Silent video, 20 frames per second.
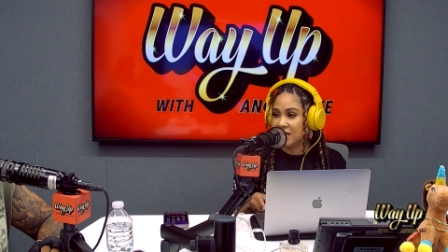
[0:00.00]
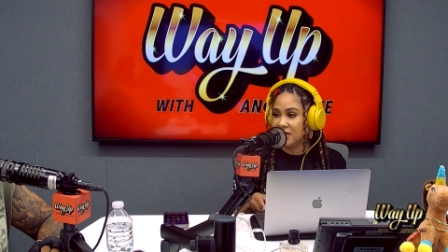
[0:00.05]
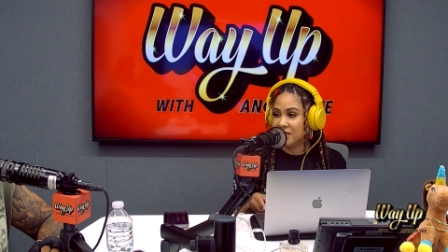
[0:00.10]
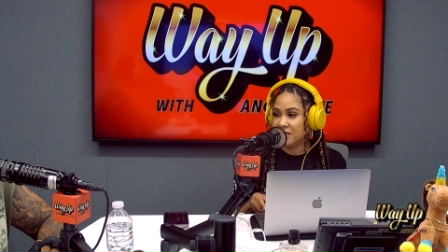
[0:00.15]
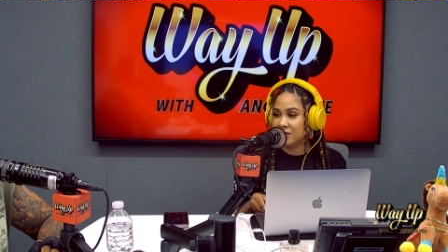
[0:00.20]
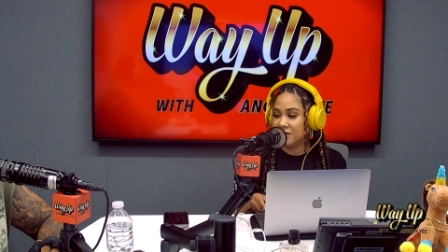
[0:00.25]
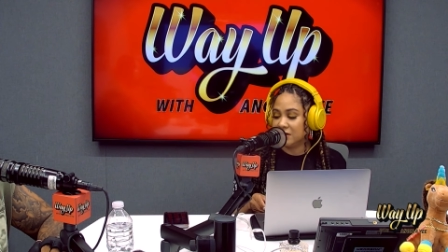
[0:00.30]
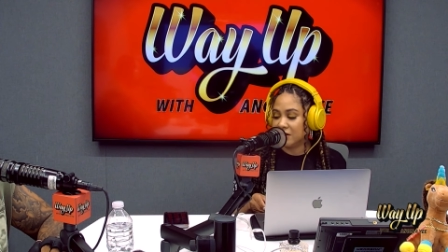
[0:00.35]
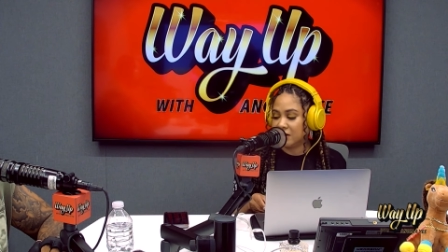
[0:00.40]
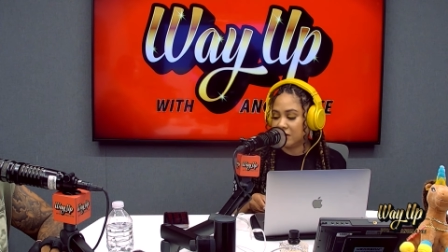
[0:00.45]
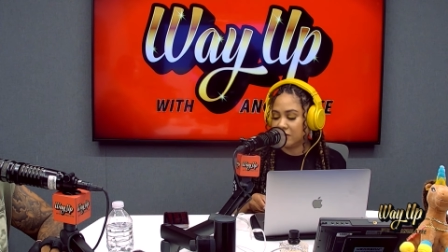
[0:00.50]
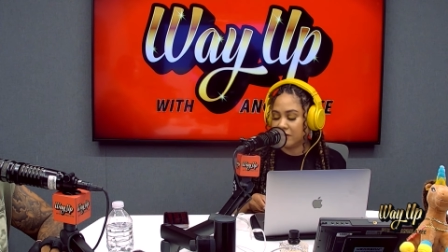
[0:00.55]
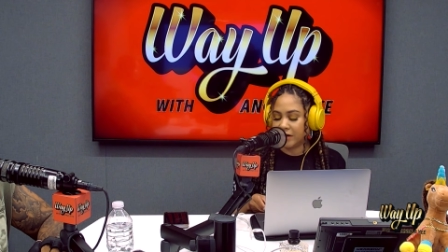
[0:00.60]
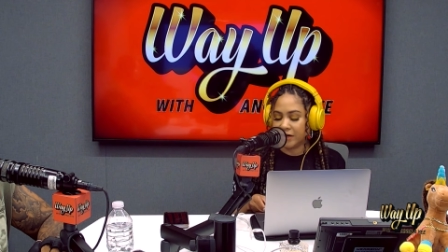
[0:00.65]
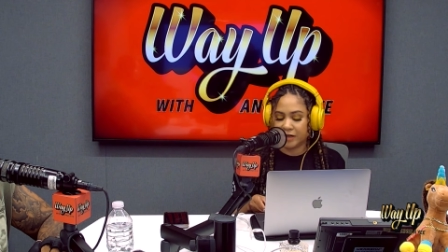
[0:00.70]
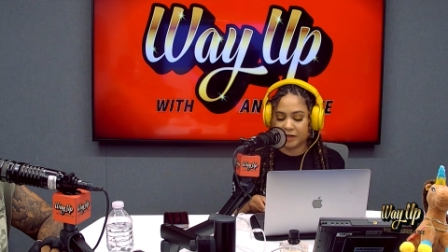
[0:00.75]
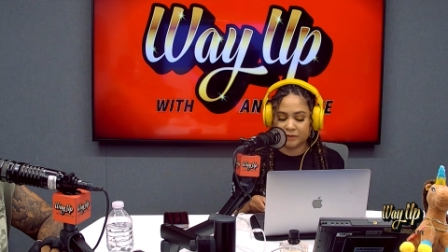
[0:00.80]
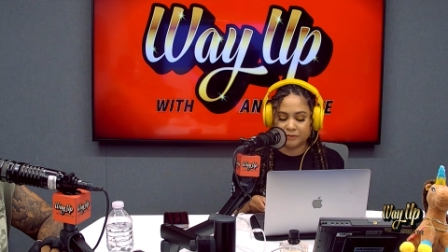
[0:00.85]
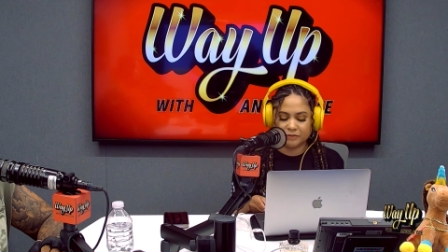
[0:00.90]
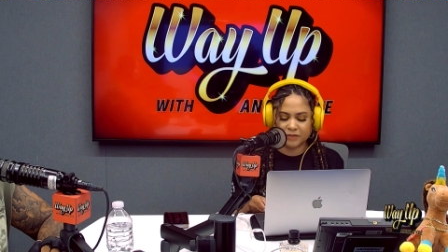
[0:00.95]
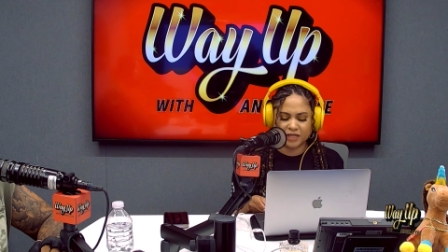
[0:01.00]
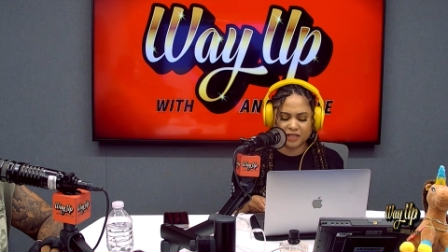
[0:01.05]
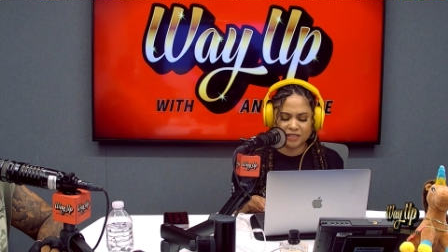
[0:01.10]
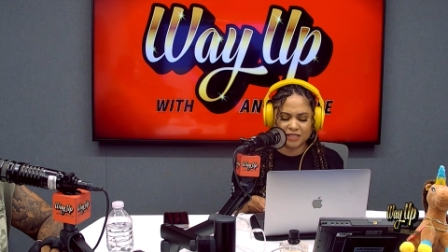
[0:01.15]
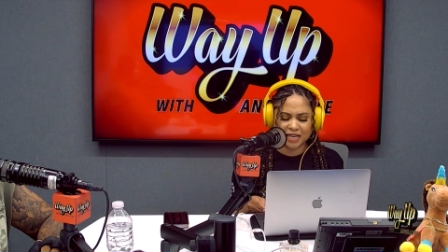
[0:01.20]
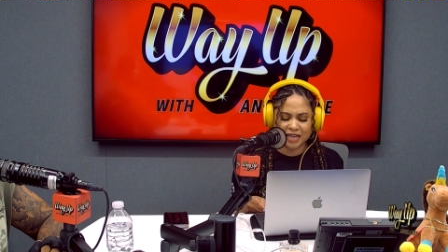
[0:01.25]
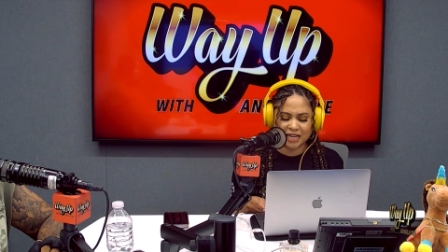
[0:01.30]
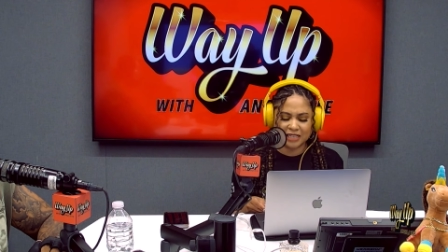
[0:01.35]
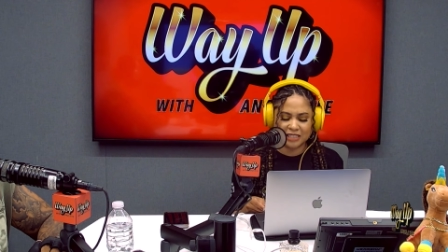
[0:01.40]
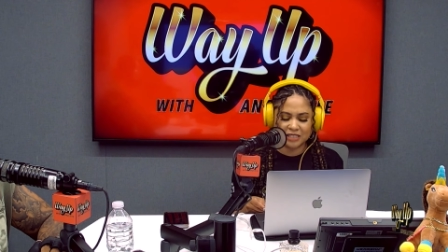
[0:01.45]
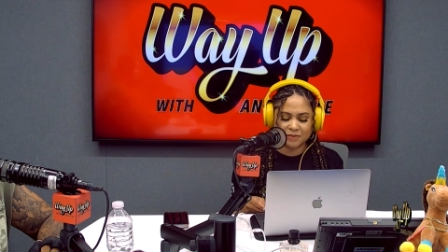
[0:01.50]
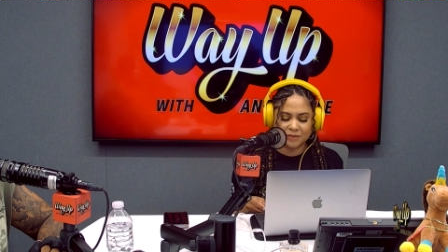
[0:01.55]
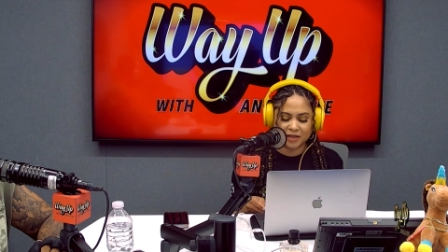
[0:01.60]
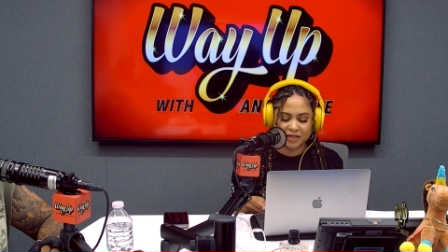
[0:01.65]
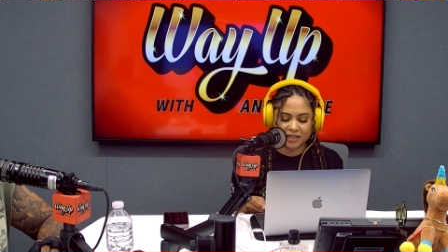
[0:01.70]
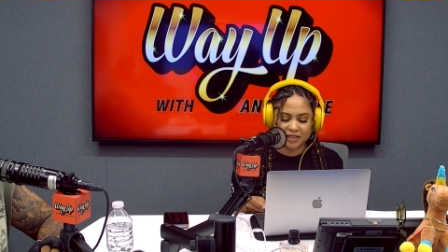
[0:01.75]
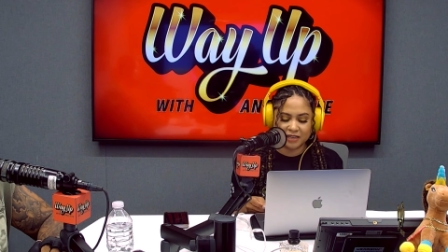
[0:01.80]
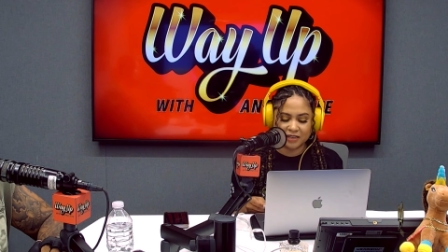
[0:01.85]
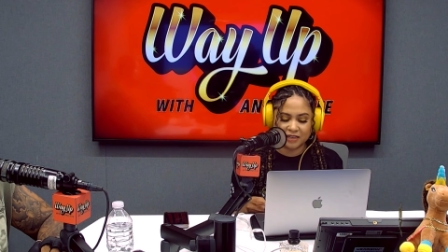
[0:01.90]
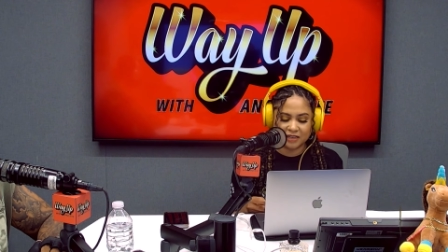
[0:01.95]
You know, um, and shout out to
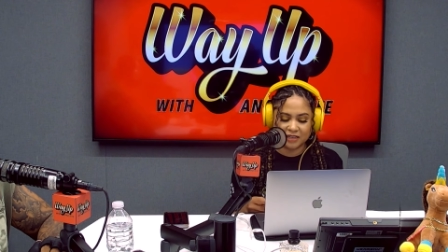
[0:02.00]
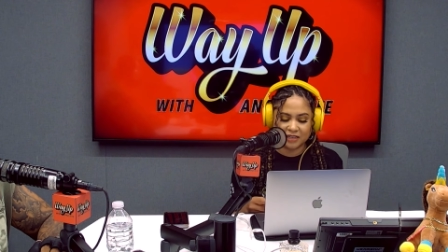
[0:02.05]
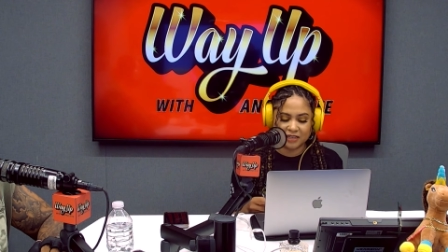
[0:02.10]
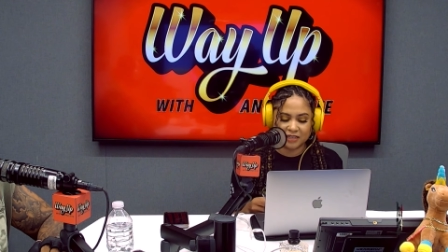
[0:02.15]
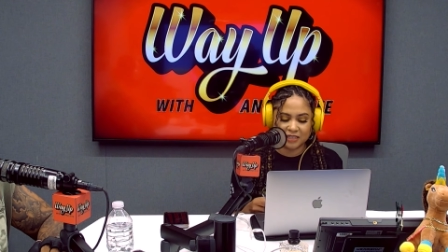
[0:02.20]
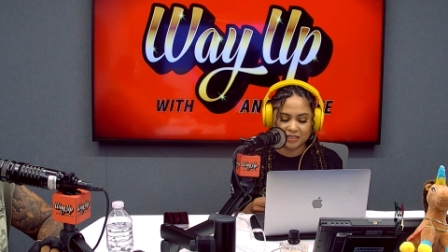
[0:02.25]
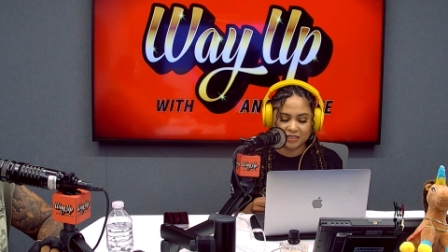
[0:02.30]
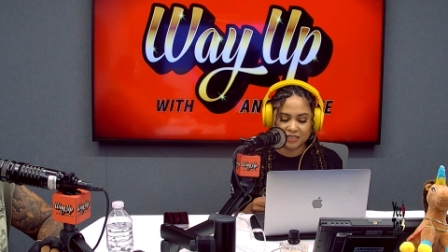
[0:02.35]
Meagan Good.